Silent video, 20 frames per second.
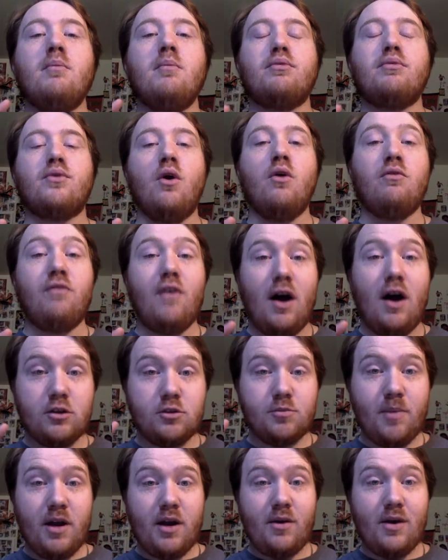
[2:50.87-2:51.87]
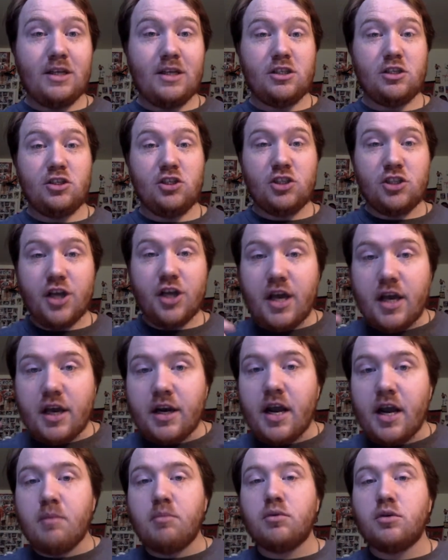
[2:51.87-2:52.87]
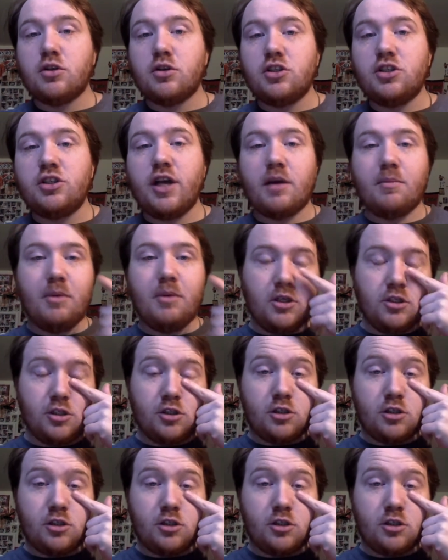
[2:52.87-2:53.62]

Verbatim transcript: profiles better as a C and able to stick because